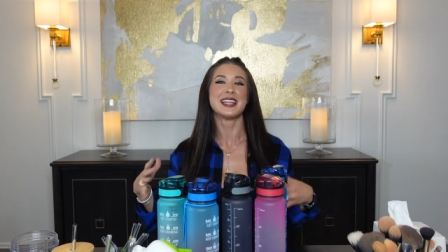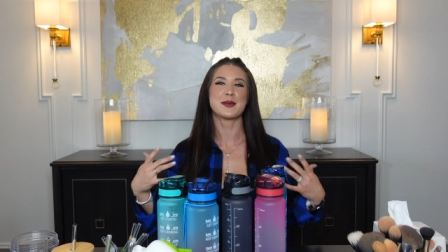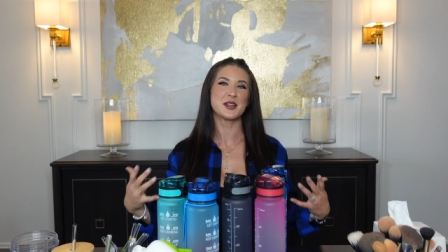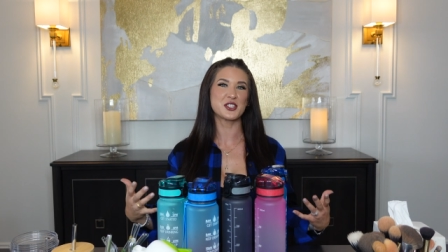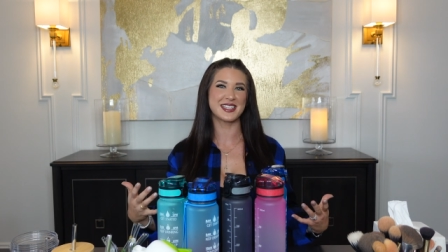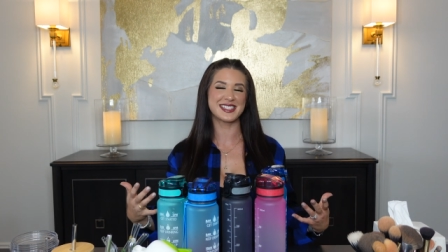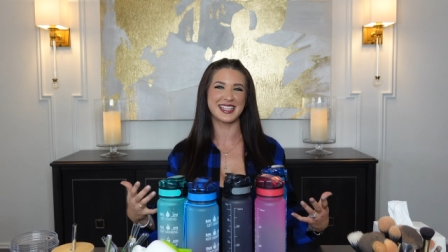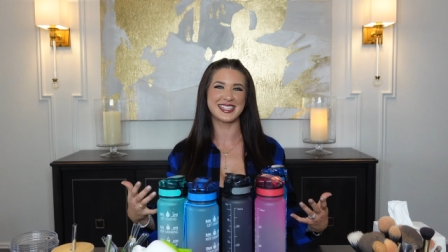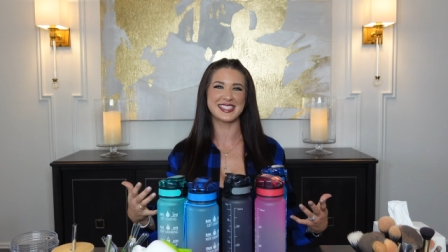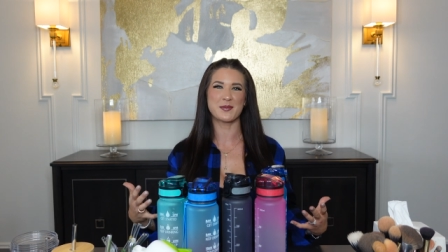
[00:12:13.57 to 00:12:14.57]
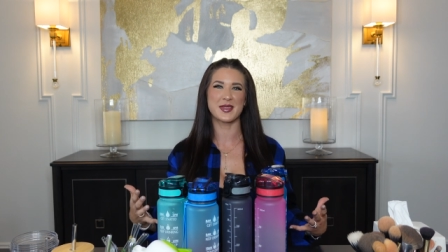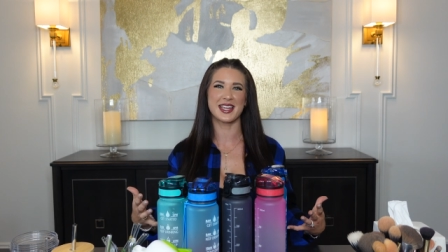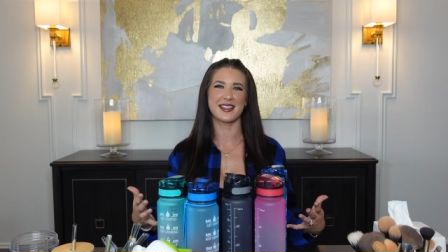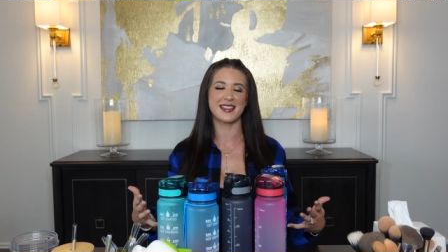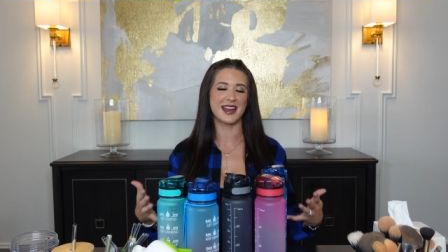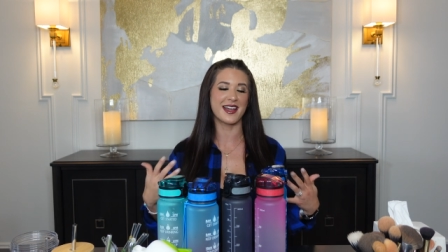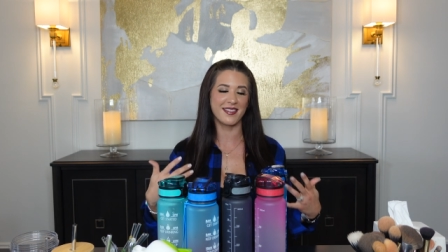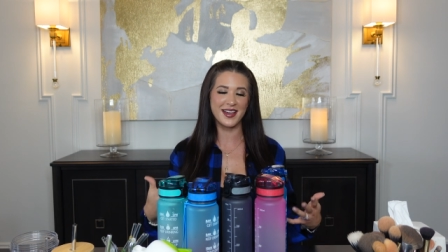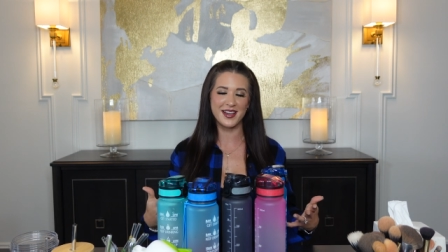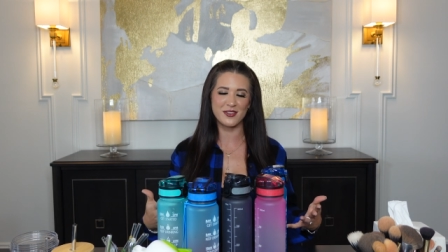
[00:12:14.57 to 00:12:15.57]
Let me try selling something that I
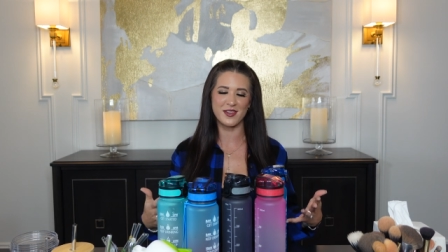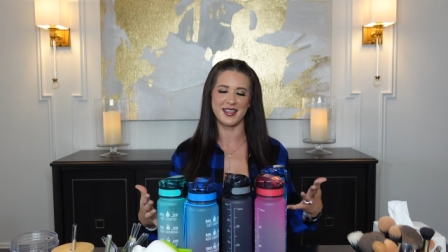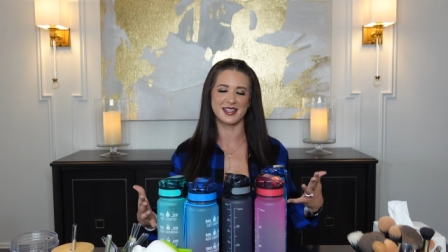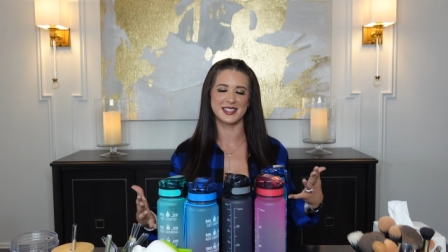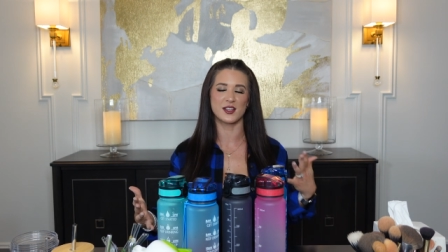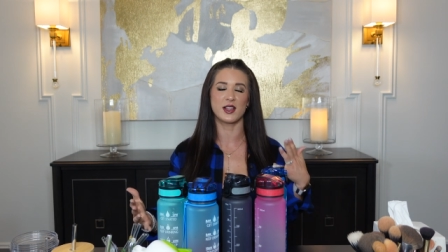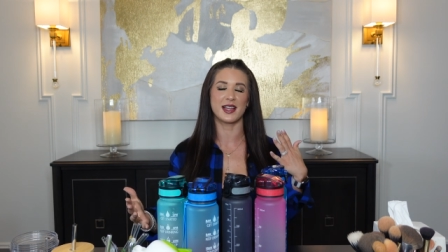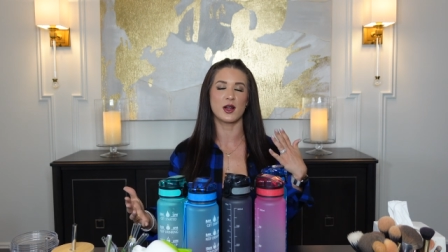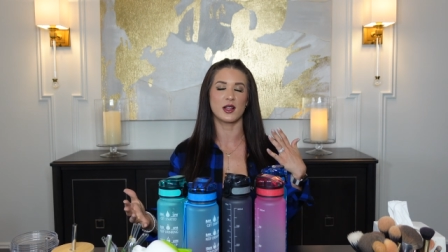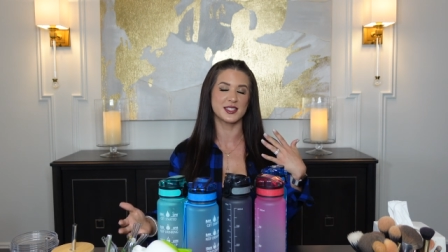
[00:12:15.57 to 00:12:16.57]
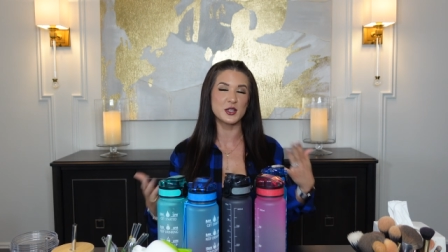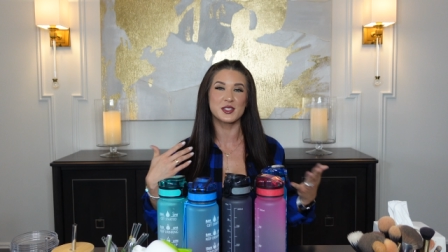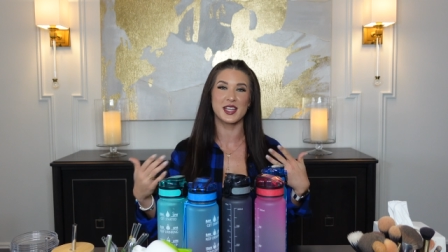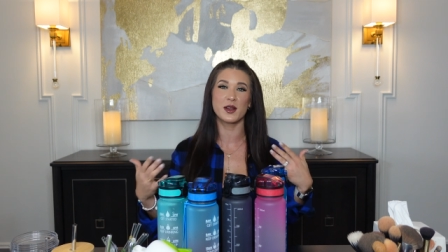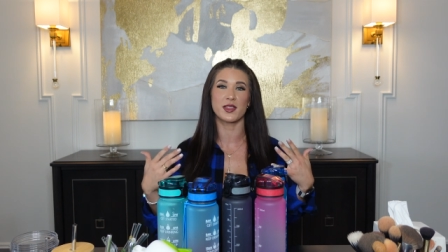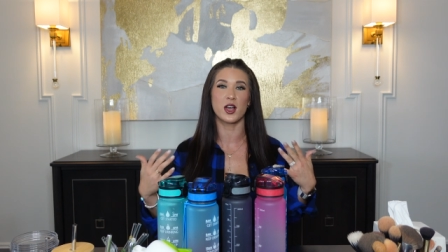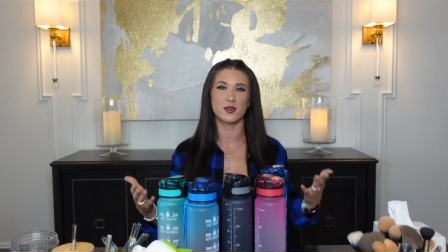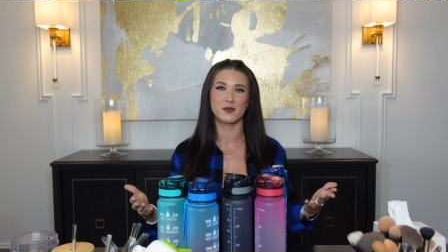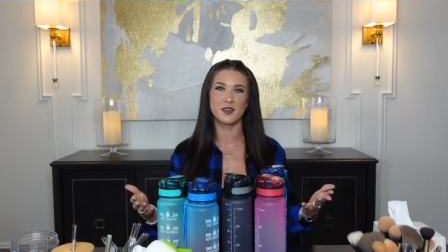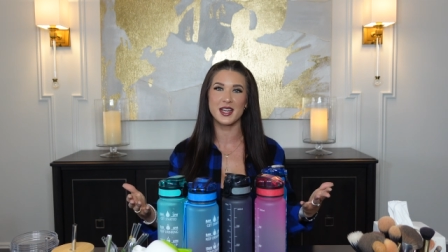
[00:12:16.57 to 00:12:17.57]
love and that's still associated with health
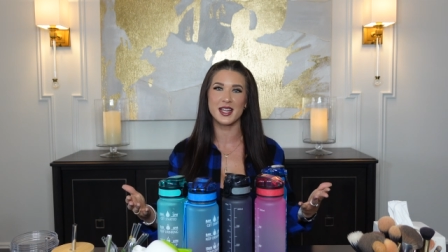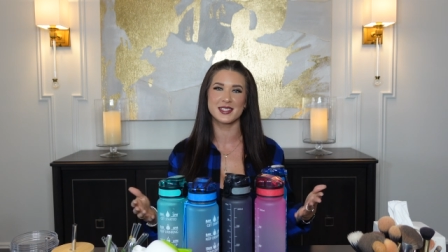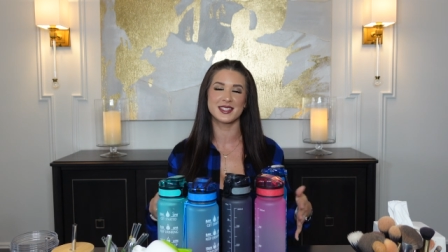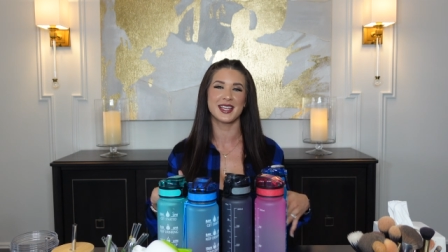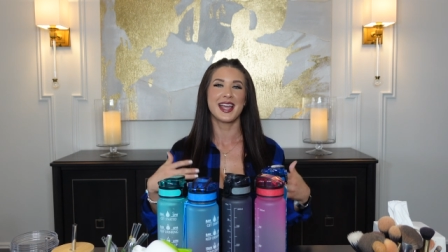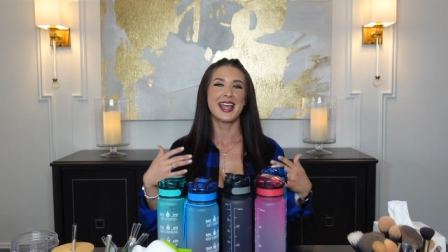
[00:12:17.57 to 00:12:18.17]
and fitness